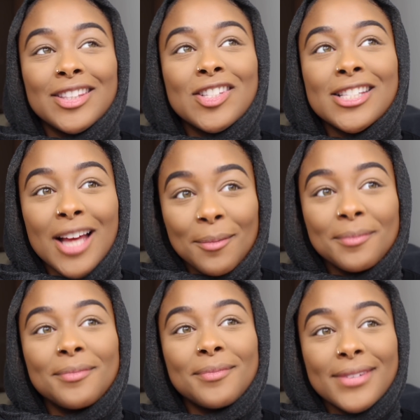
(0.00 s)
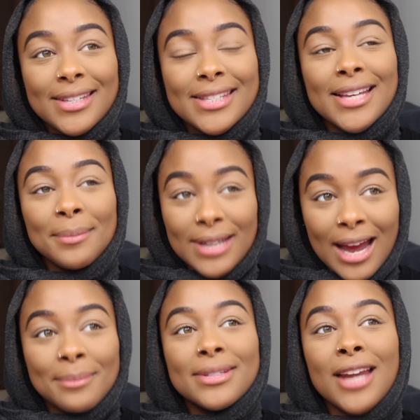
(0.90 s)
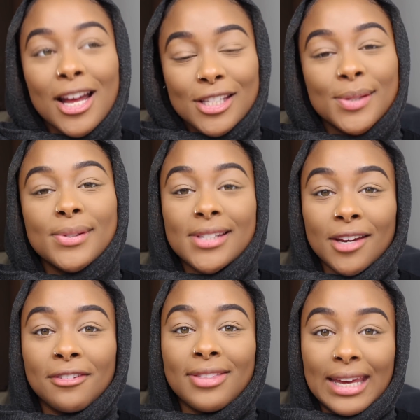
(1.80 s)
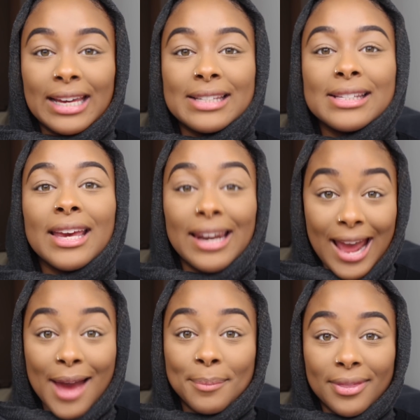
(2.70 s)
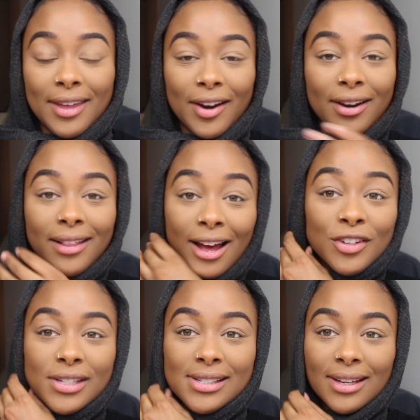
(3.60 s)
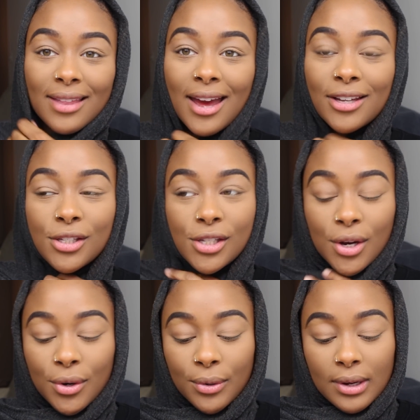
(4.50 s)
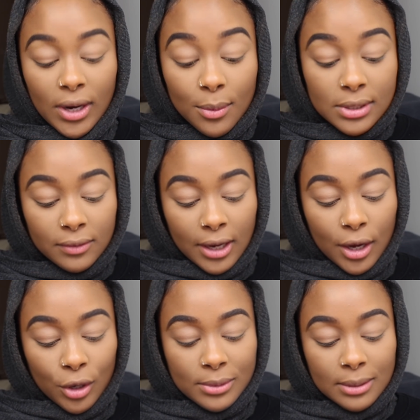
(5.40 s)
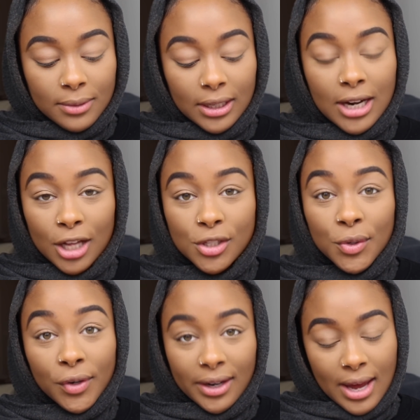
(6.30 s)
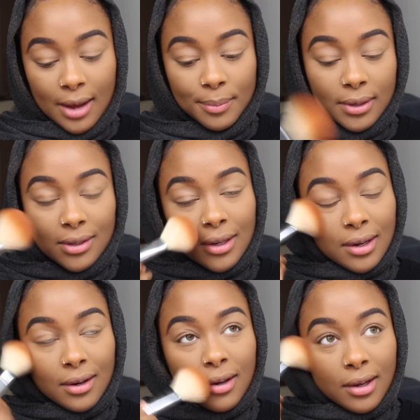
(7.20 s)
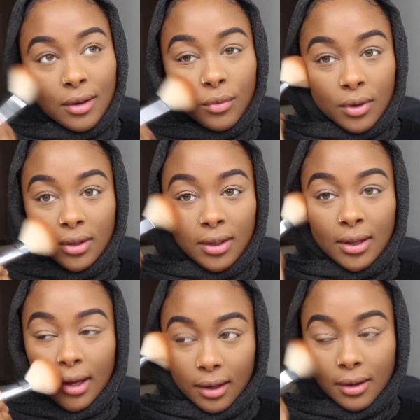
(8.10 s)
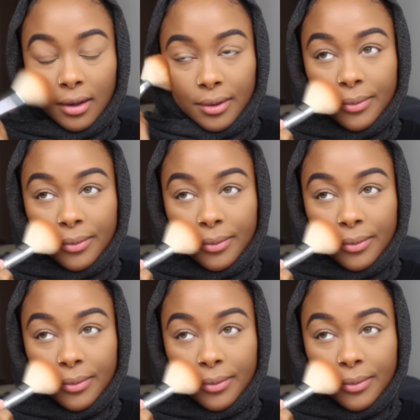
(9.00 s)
sometimes not so safe things can happen there. I'll just say that. So when I was living at home, something not so great happened, and it really like